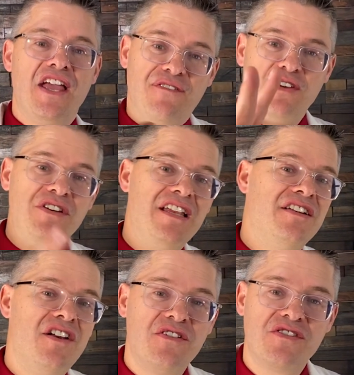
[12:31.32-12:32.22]
If you need
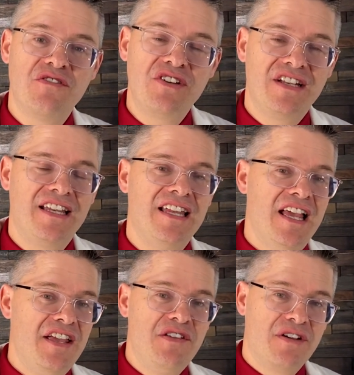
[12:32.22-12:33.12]
an ozone unit,
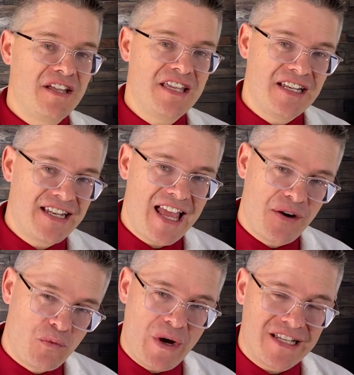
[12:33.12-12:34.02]
you can get it
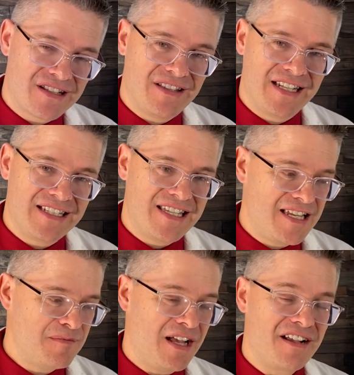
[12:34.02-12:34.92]
at
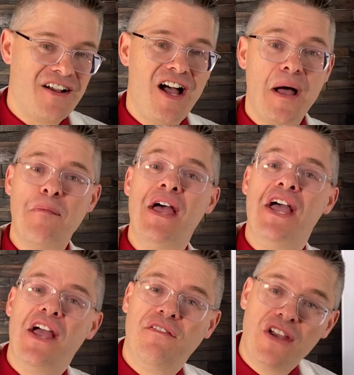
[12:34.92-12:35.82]
westclinicteam.com.
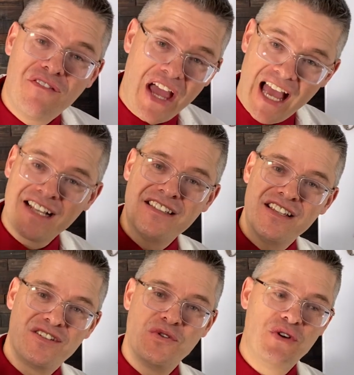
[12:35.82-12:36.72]
If you have
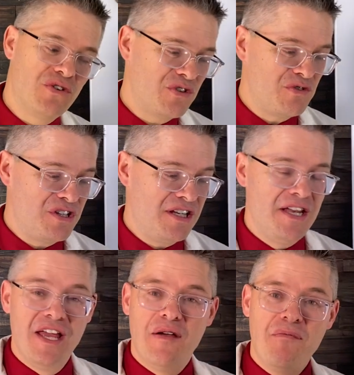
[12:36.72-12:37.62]
access to an ozone unit,
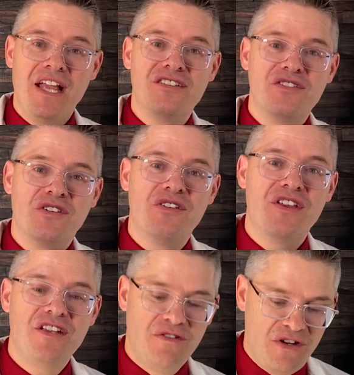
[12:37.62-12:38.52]
make sure
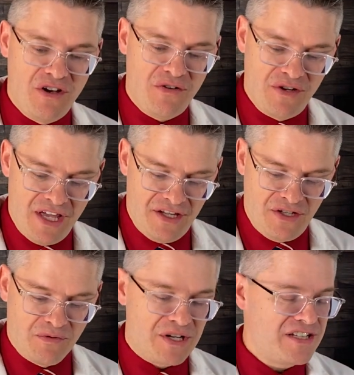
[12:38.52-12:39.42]
that you know
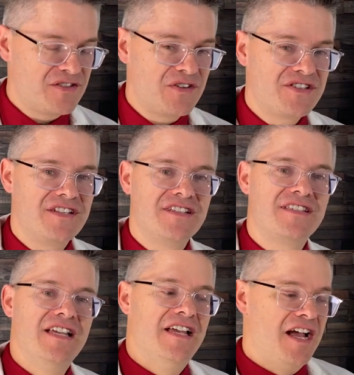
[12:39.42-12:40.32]
your
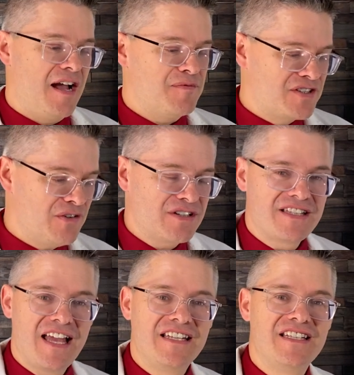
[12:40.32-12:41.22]
resources. I'm so
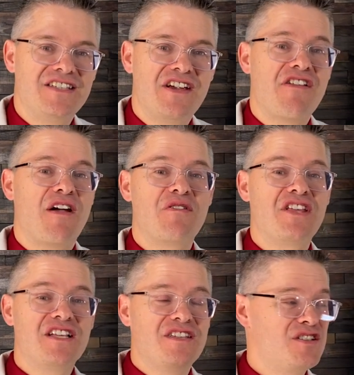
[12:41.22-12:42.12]
excited to share that with
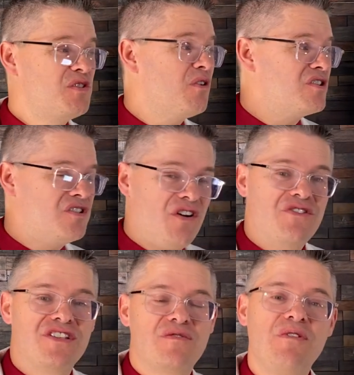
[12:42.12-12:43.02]
you. It's a short show
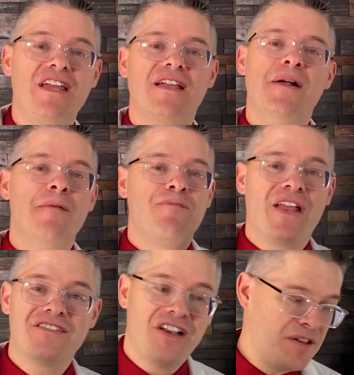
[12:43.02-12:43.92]
this week.
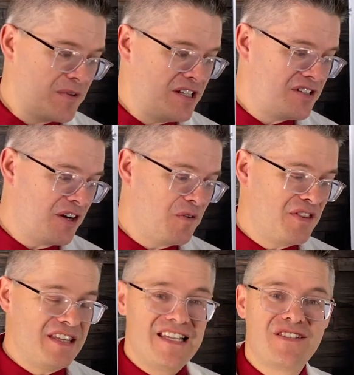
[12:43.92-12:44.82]
That's all I'm going to share
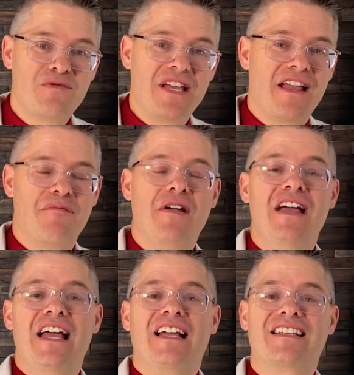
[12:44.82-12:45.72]
with you this week. I'm
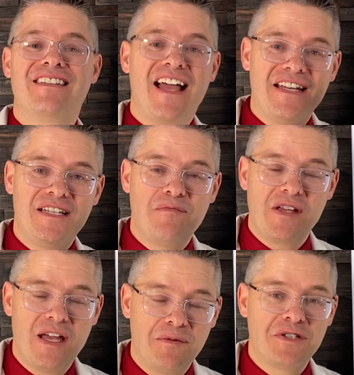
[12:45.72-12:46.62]
excited to
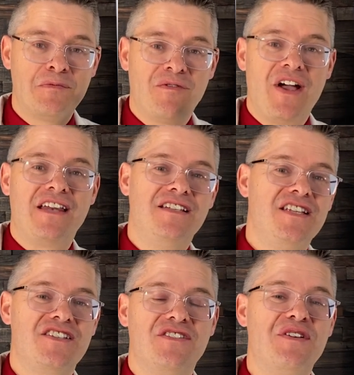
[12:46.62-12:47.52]
be able to provide
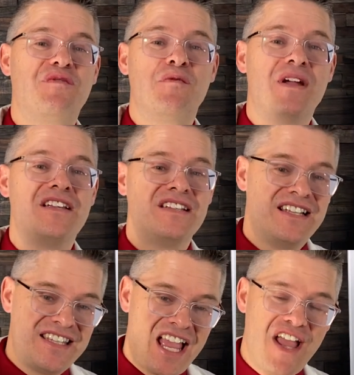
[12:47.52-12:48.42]
additional information.
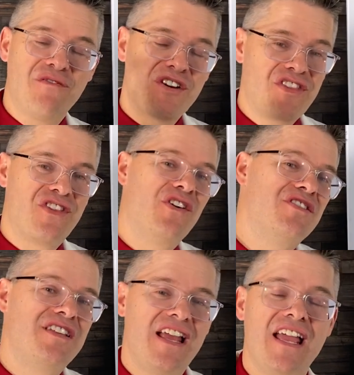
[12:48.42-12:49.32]
It's every
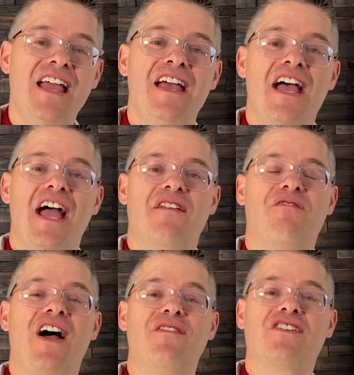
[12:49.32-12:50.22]
Thursday at
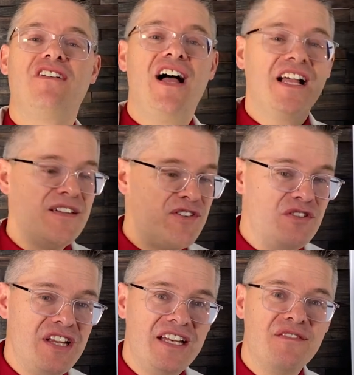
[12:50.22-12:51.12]
5 o'clock. If
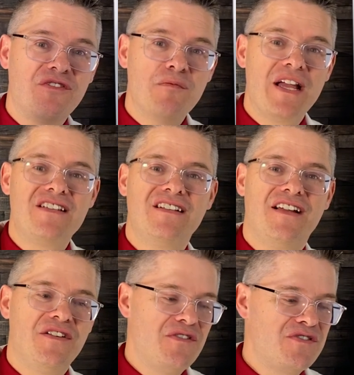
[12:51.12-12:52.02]
you need information
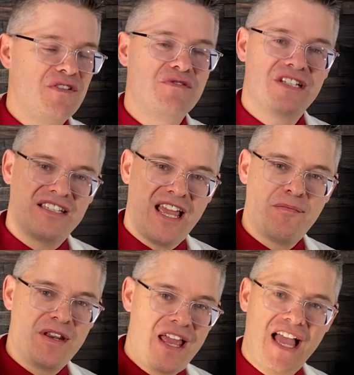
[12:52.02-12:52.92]
on ozone, just
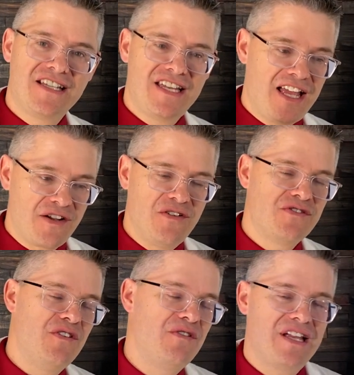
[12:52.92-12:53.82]
type in hashtag
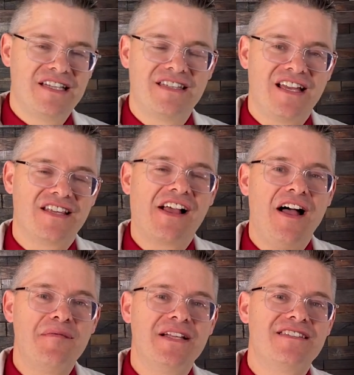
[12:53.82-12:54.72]
ozone inside the
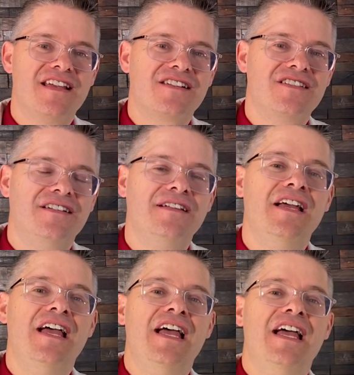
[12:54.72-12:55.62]
comment section.
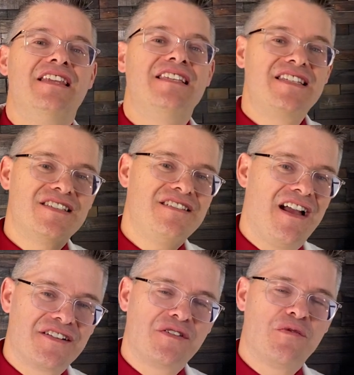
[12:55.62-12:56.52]
This is Dr.